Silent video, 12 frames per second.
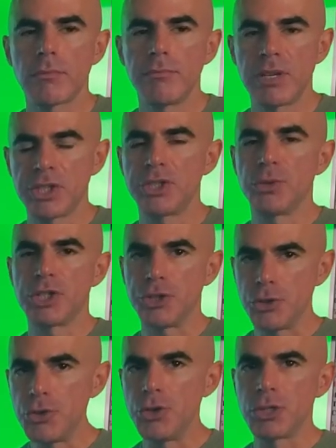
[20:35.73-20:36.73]
Because what you
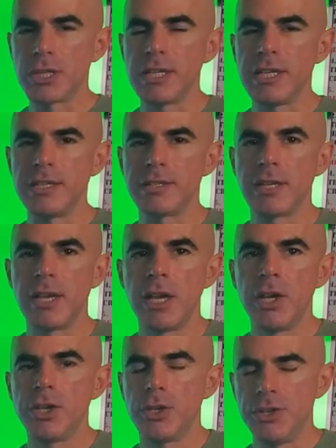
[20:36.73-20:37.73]
do usually is
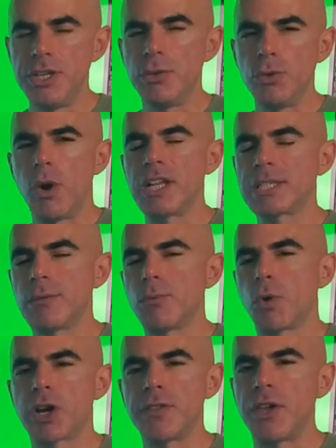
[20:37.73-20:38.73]
you need you want someone
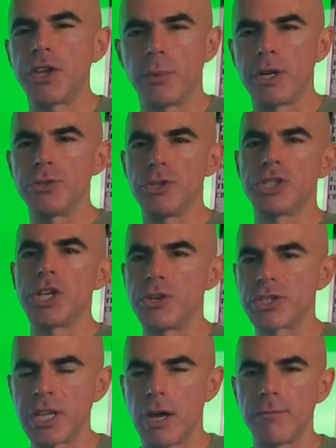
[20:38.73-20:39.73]
working there. You don't want to do the shit
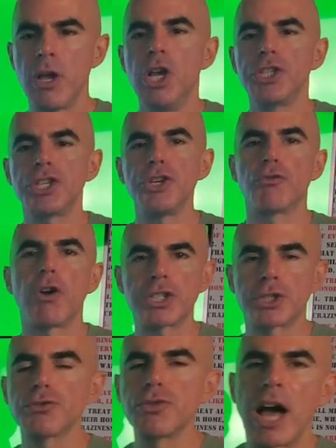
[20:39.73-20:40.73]
yourself, so you
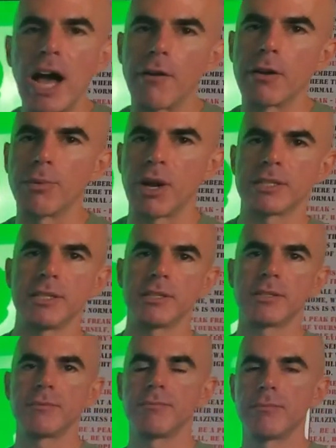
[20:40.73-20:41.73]
rush through the hiring
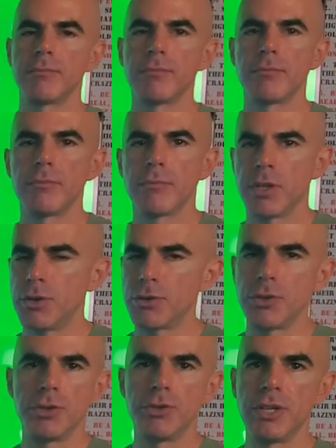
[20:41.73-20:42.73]
process. You don't
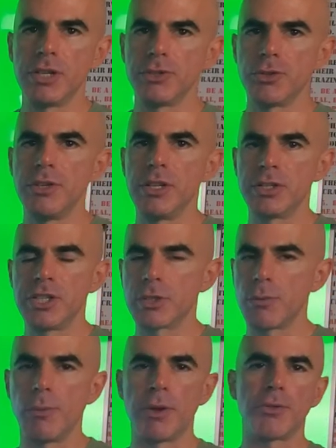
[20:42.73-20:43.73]
do the due diligence.
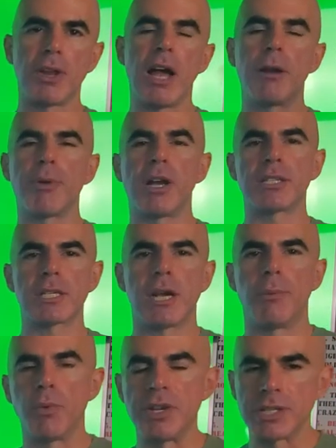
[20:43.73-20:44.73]
We went through the hiring process a
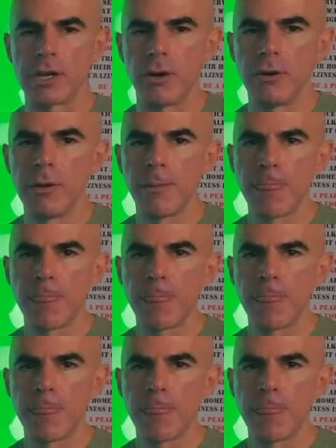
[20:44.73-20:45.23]
couple weeks ago.